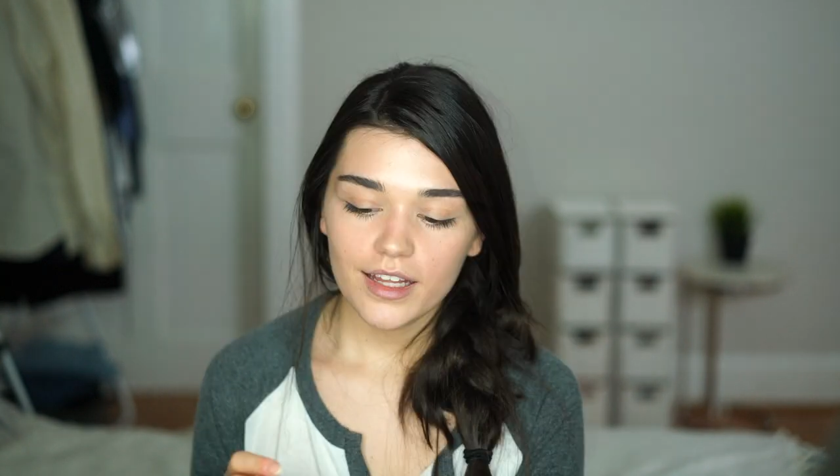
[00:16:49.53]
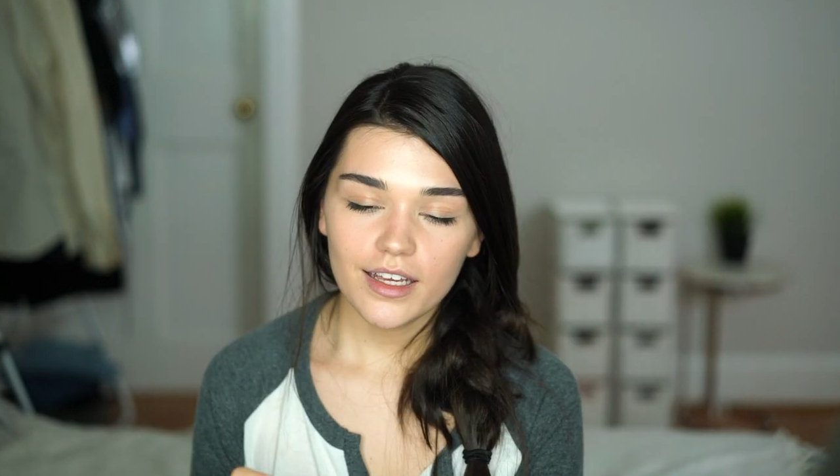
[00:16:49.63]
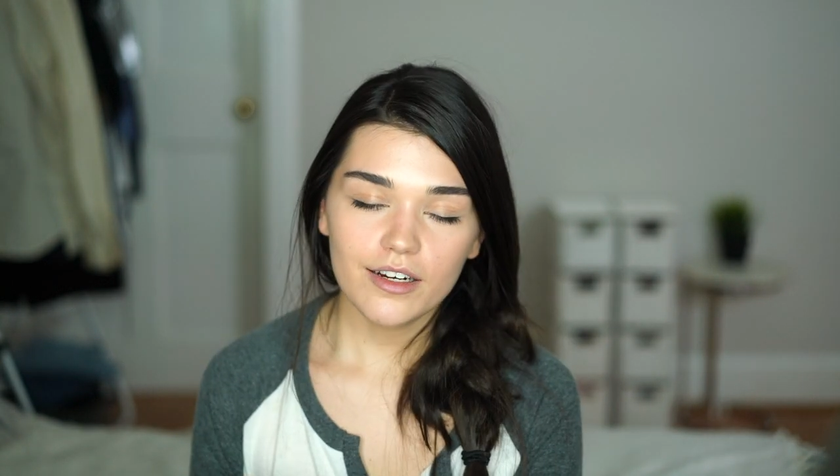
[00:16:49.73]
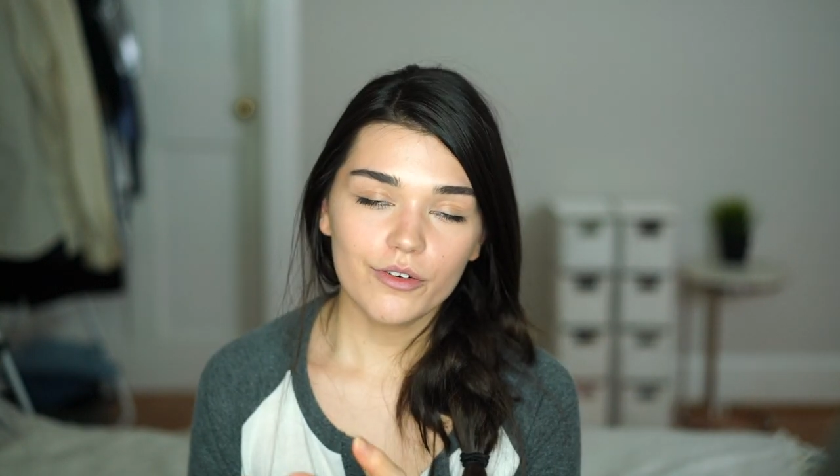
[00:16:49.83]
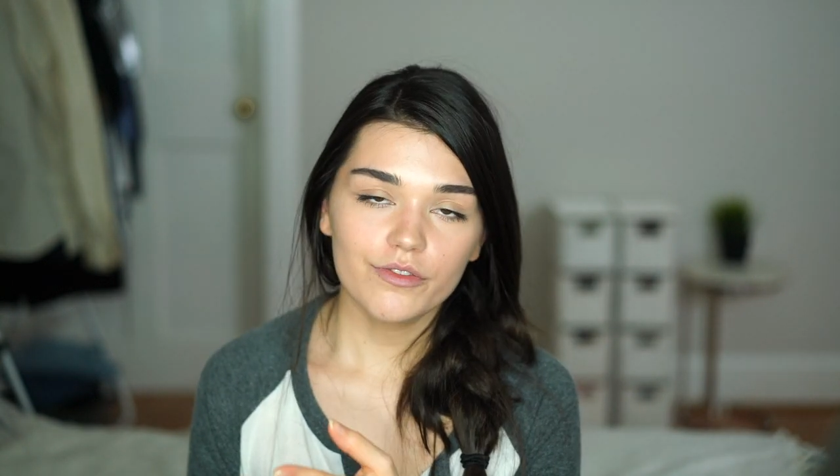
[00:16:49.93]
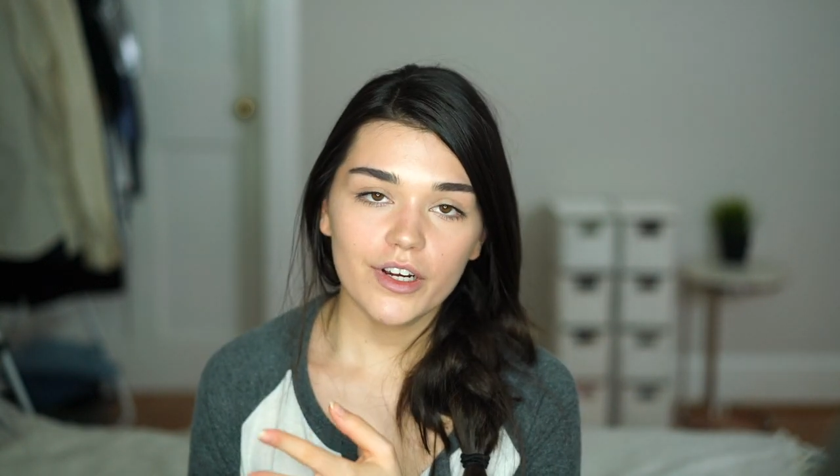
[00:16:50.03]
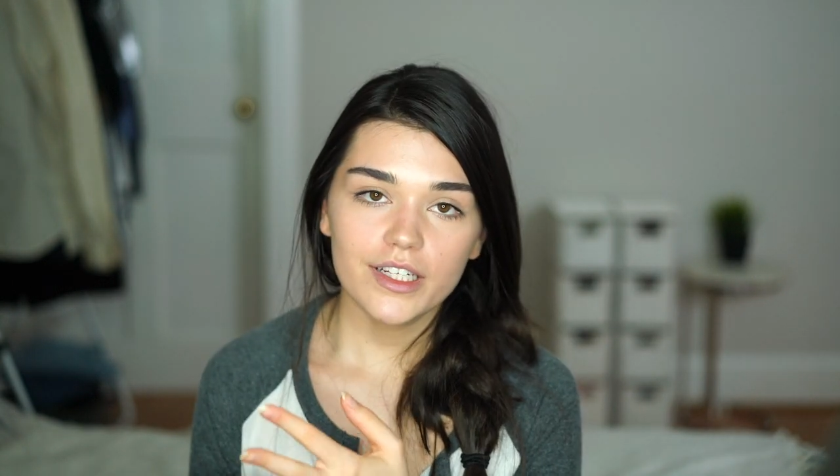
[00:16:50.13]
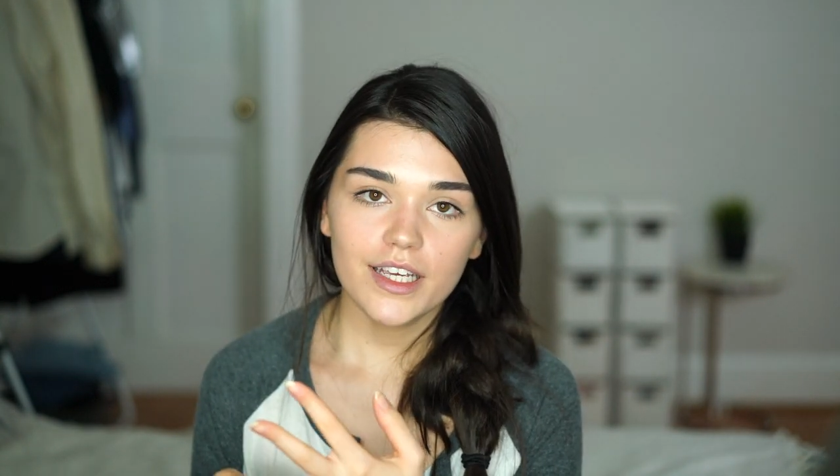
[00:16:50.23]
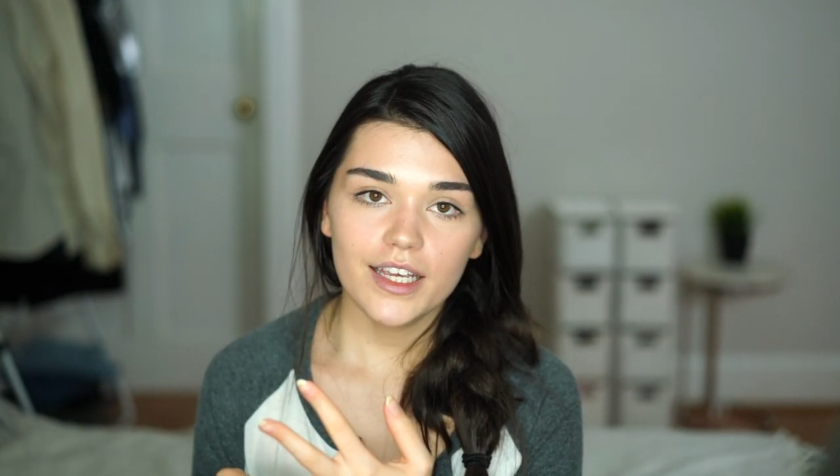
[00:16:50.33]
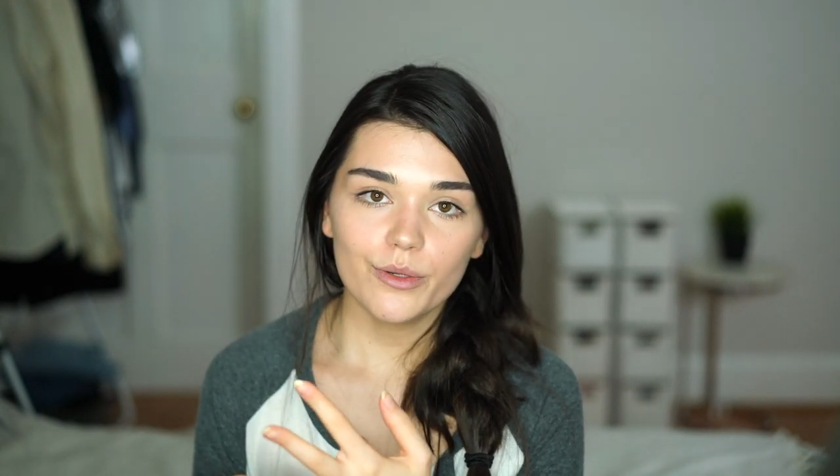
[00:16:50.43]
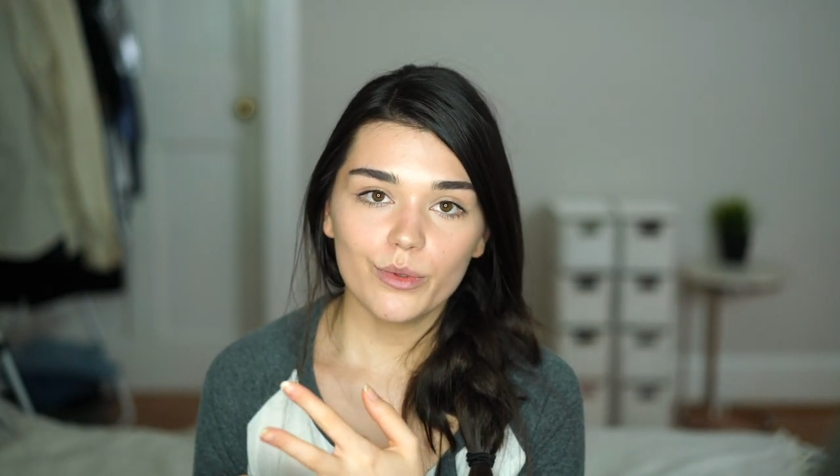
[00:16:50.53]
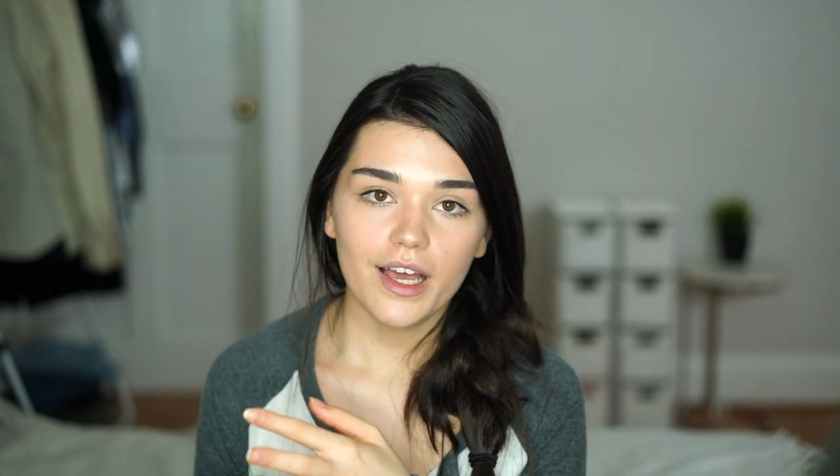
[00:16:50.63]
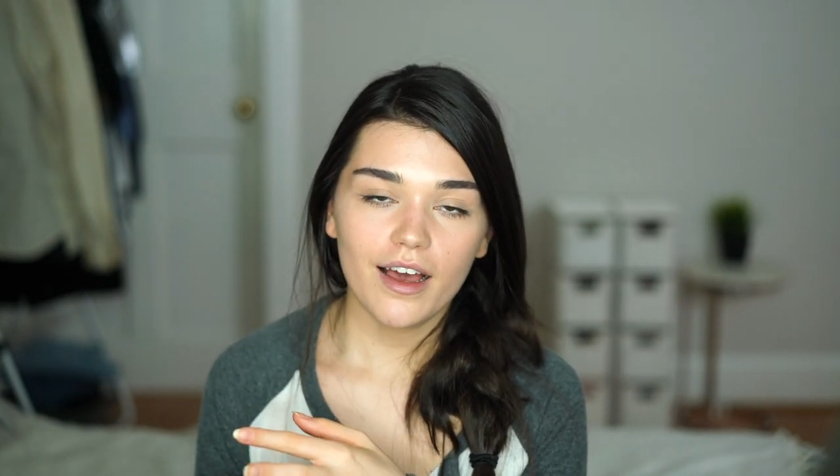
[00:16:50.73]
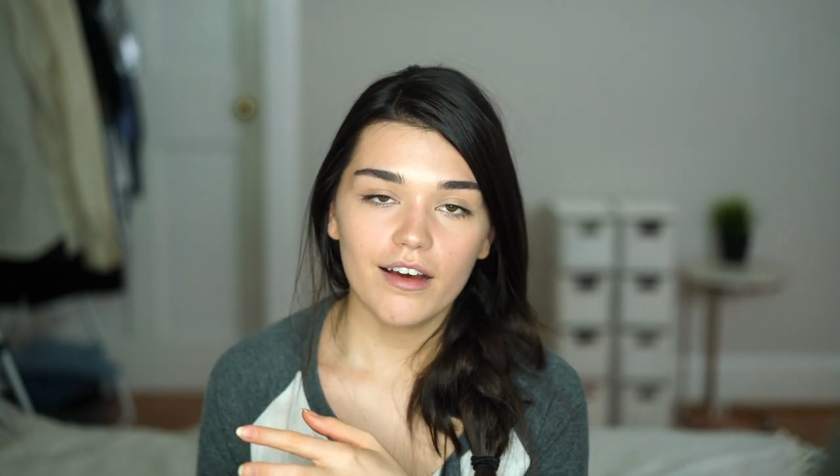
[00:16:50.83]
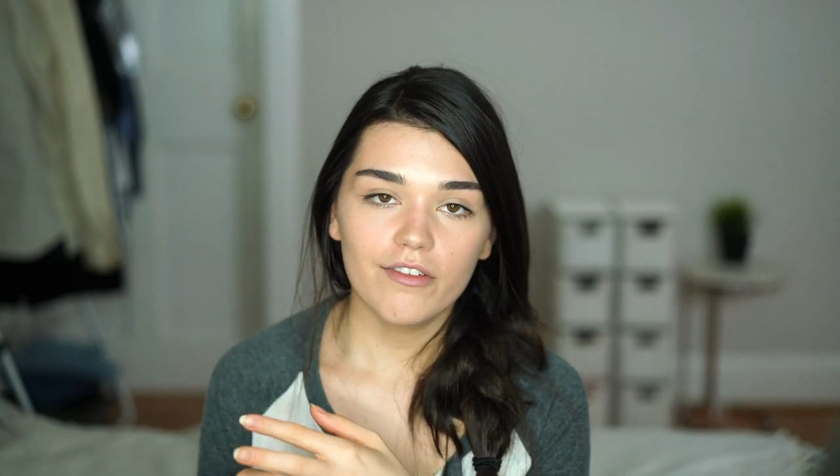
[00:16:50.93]
and then on Friday you will
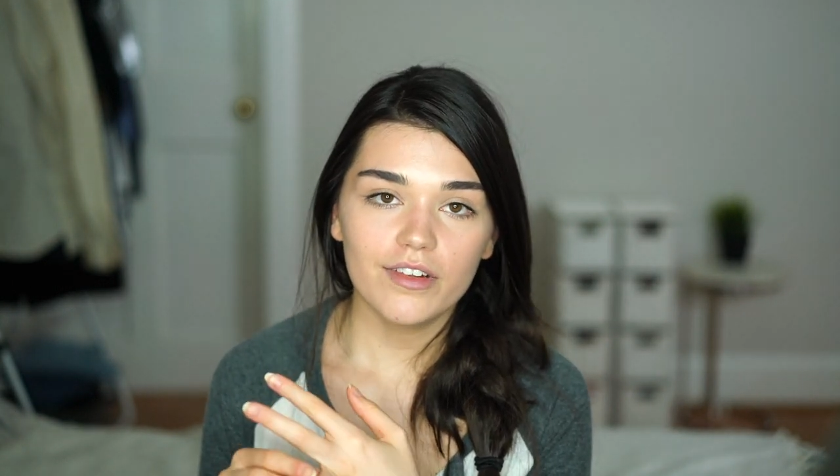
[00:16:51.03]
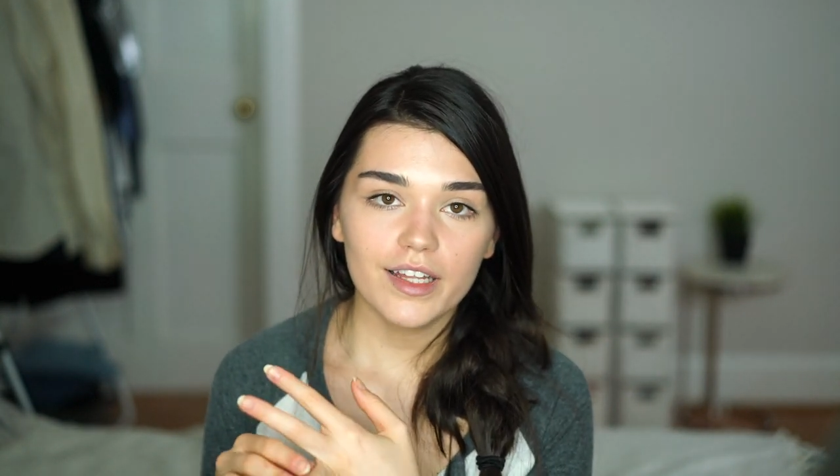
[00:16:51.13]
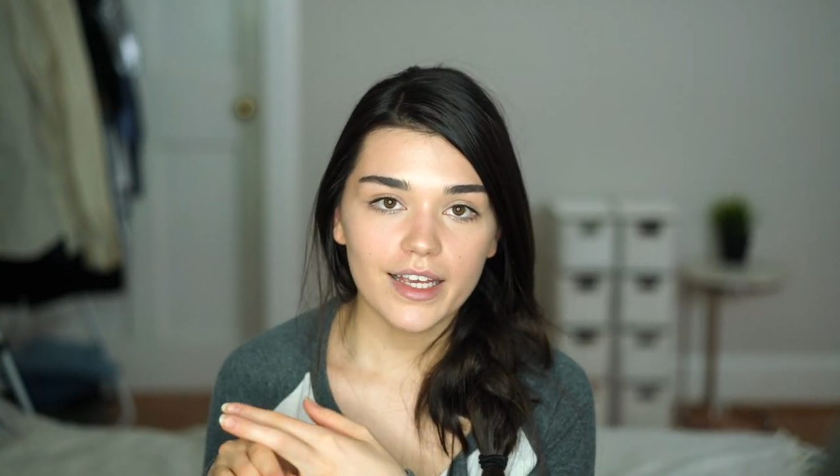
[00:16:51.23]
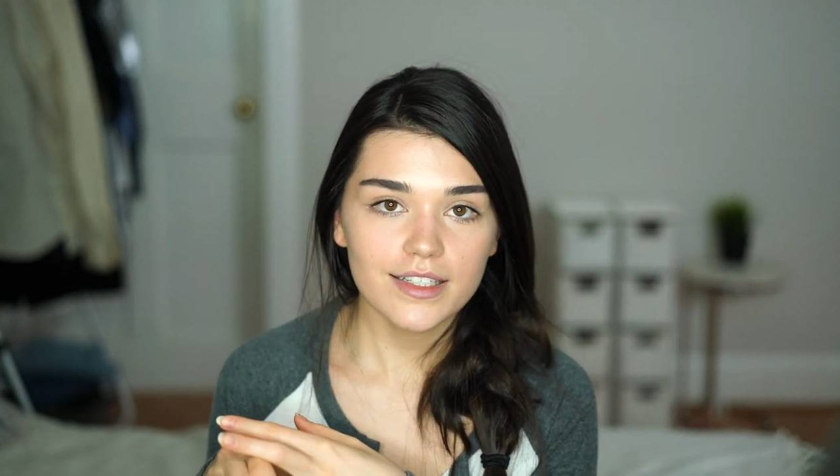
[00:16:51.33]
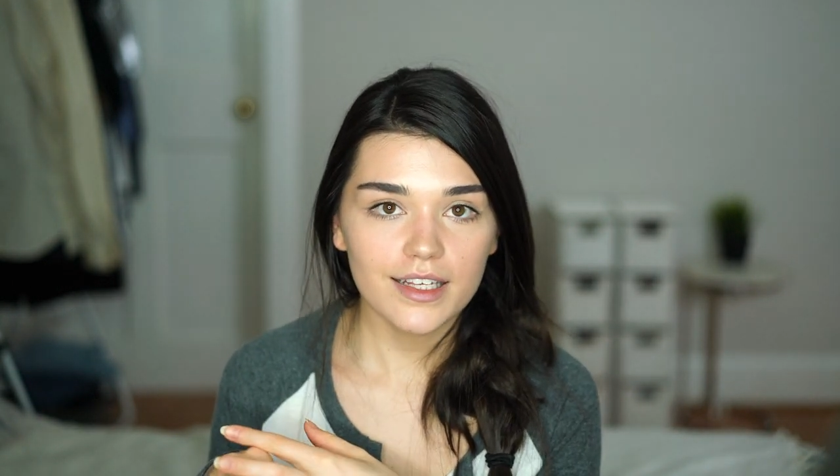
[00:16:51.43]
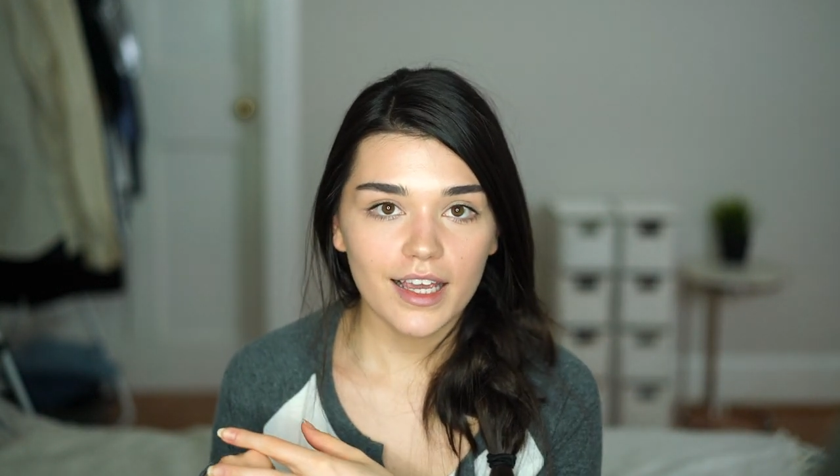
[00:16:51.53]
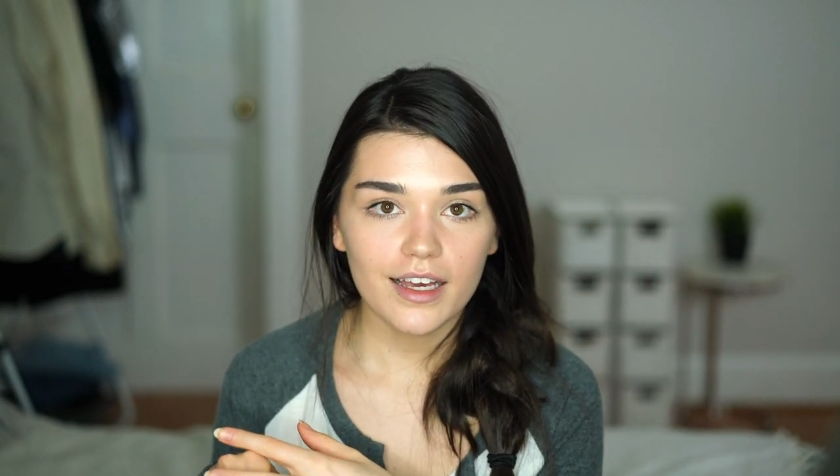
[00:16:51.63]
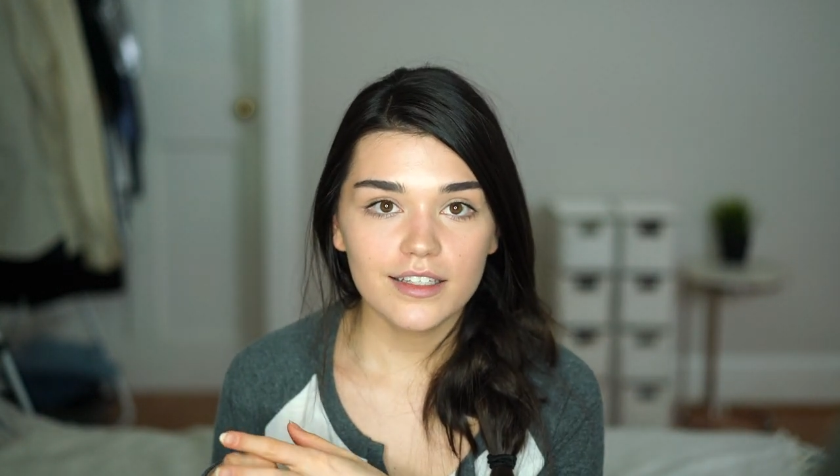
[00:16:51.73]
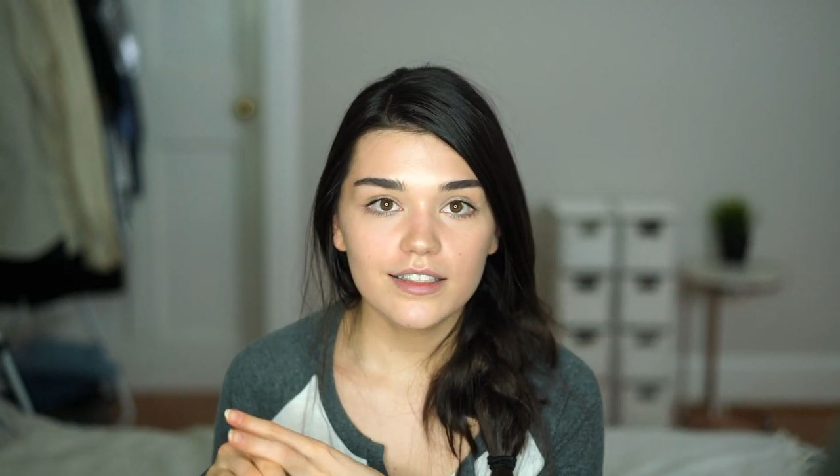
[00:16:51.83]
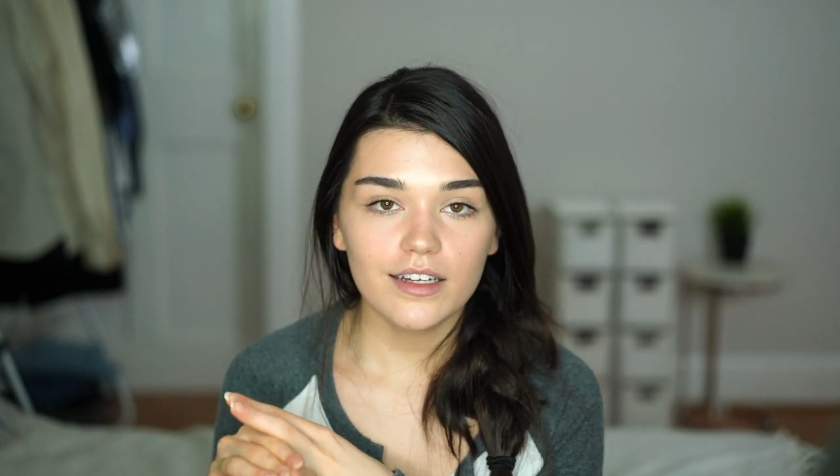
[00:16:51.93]
have legs and